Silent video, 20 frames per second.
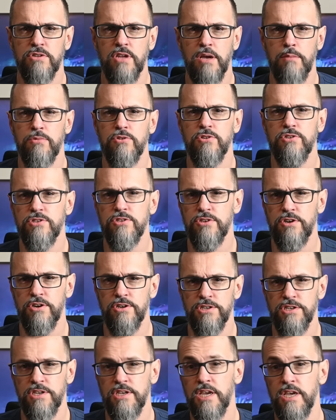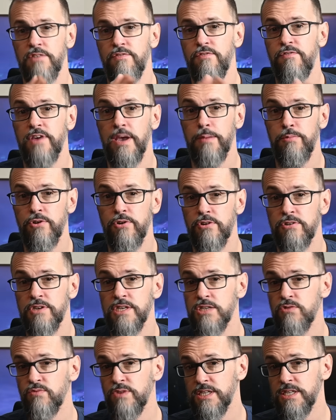numbers starting in
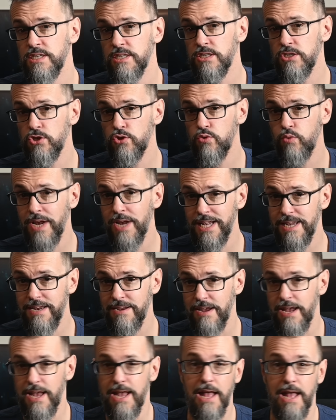February 2020.